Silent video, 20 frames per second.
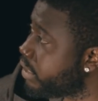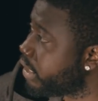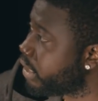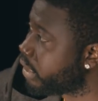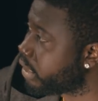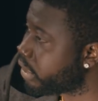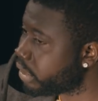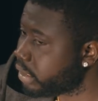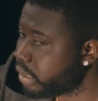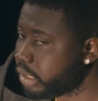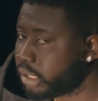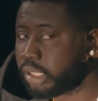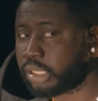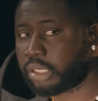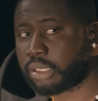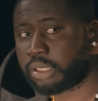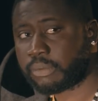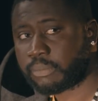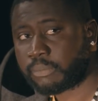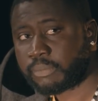me.
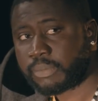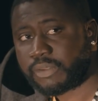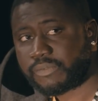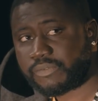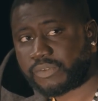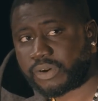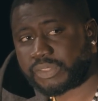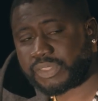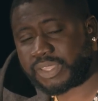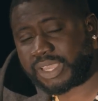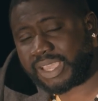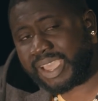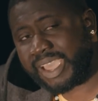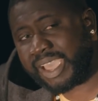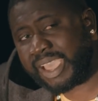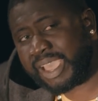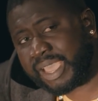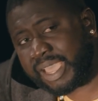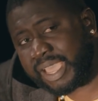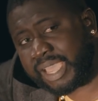For
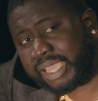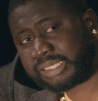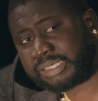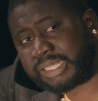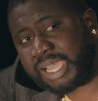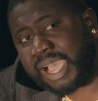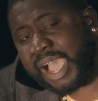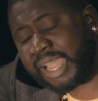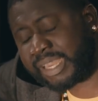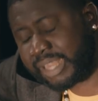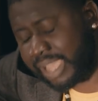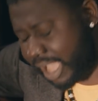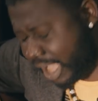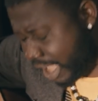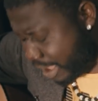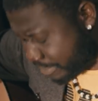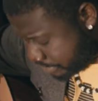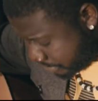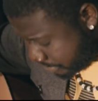the air that I